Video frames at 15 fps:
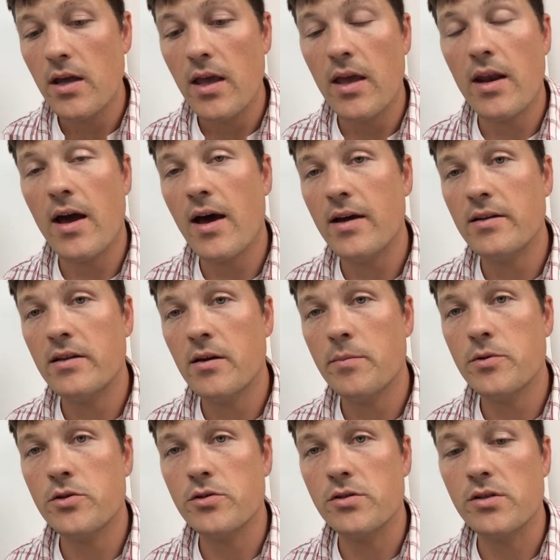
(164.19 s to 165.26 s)
and high
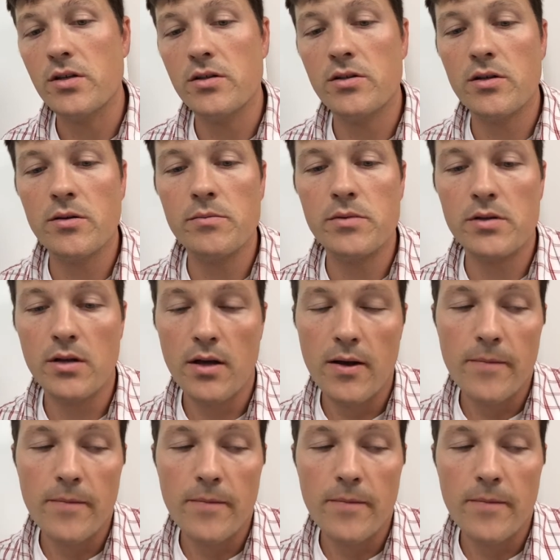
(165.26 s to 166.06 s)
temperature systems